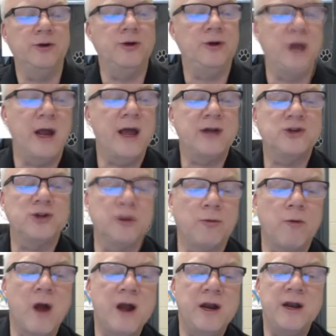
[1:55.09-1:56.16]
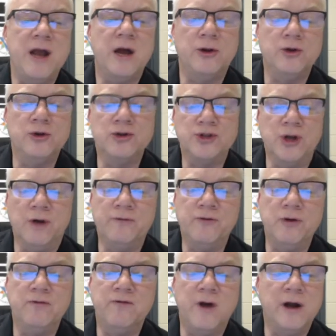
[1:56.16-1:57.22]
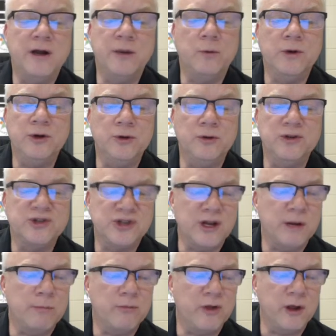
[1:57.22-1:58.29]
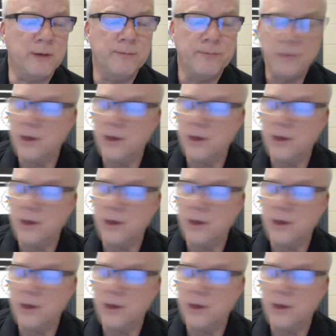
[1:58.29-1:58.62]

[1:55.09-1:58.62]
You could actually write it out yourself. You'd find it would do the same thing.